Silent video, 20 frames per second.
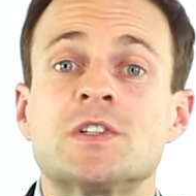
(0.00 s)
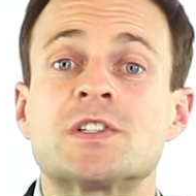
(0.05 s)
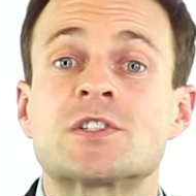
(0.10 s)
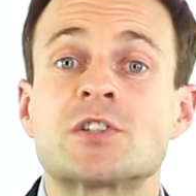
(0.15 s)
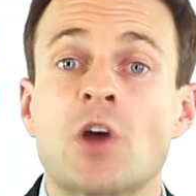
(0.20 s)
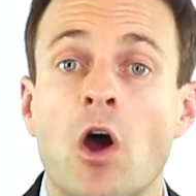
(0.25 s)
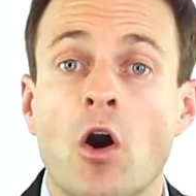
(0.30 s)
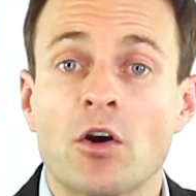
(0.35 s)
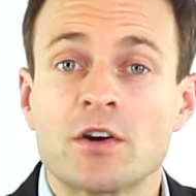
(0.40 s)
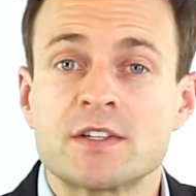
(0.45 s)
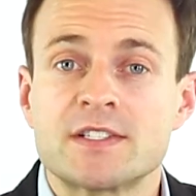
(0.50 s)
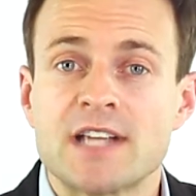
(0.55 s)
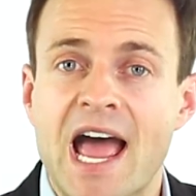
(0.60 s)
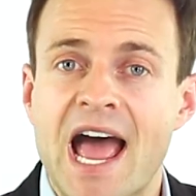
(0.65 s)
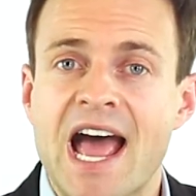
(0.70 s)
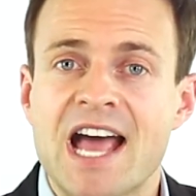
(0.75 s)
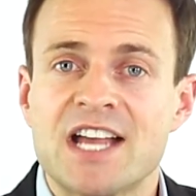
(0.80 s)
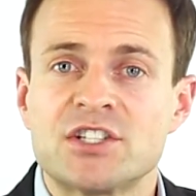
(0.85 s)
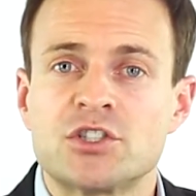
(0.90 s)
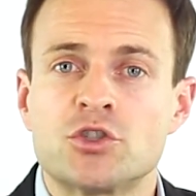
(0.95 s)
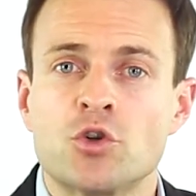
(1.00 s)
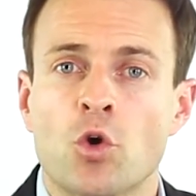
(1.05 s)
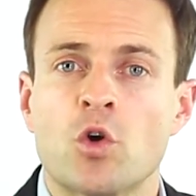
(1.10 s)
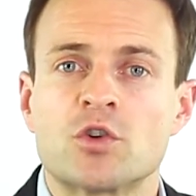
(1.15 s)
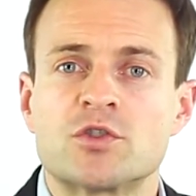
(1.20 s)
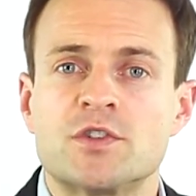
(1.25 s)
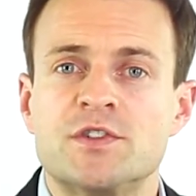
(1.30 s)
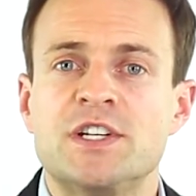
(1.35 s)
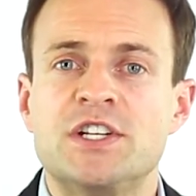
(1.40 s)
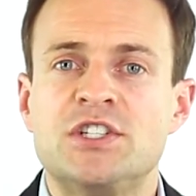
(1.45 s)
SARS as your
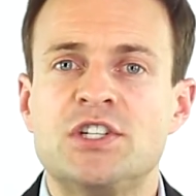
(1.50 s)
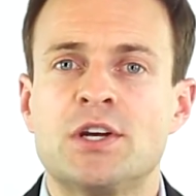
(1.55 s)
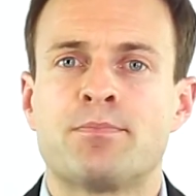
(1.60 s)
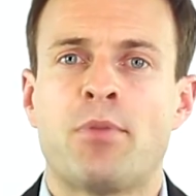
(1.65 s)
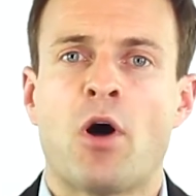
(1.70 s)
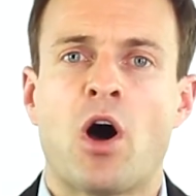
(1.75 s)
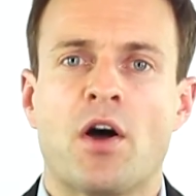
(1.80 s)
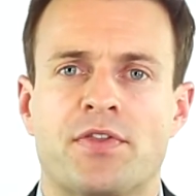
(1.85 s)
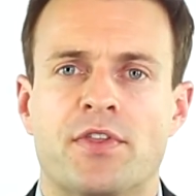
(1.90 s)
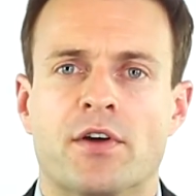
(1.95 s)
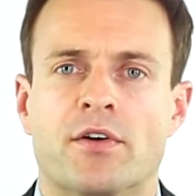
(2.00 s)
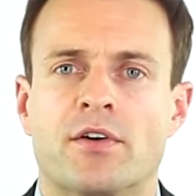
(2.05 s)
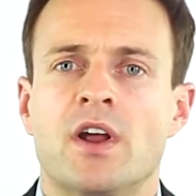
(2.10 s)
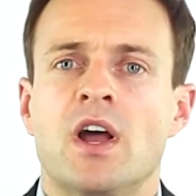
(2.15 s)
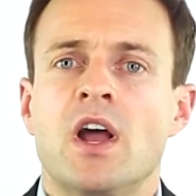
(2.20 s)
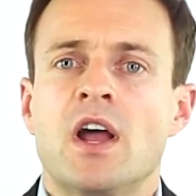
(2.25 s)
strategic partner.